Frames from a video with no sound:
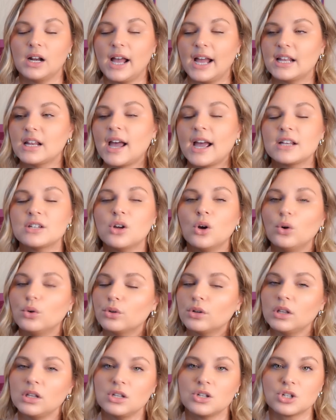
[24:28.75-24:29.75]
I
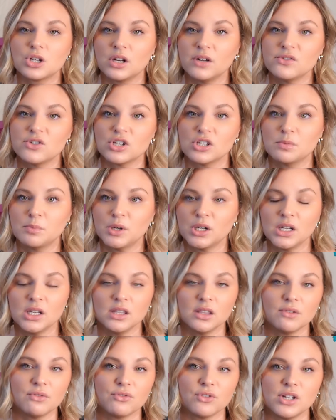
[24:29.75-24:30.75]
totally should have just put it in
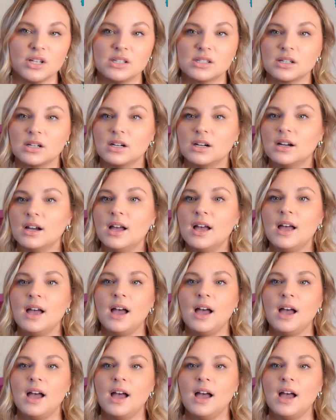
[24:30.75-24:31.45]
the freezer.